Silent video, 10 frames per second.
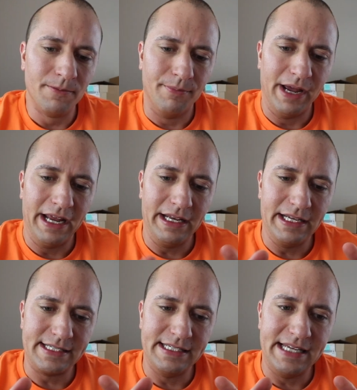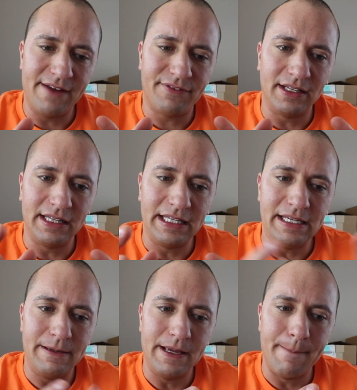but it's
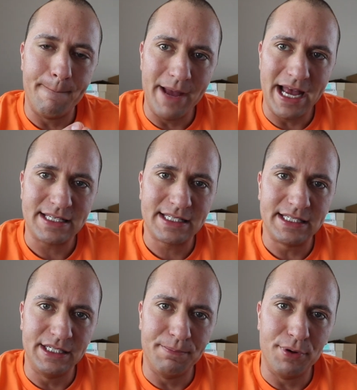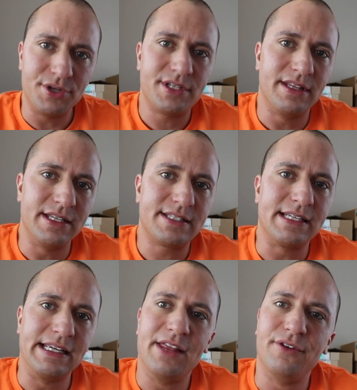definitely best to put this
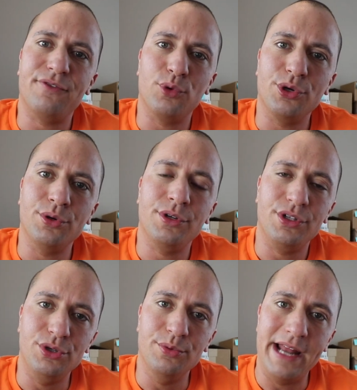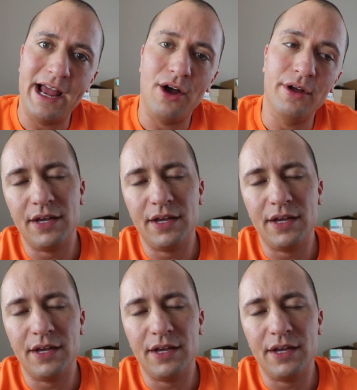together for you now.